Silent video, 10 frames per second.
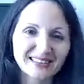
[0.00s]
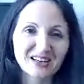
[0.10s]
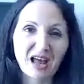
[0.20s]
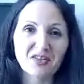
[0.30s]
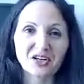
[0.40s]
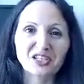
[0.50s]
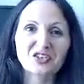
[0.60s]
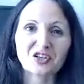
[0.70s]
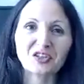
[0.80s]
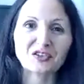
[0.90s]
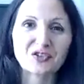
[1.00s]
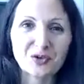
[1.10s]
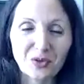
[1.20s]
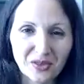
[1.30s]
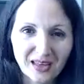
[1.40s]
Another eternal
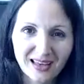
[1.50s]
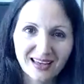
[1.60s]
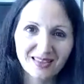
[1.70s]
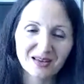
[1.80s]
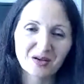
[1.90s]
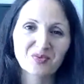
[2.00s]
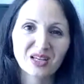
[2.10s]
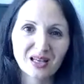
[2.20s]
truth in the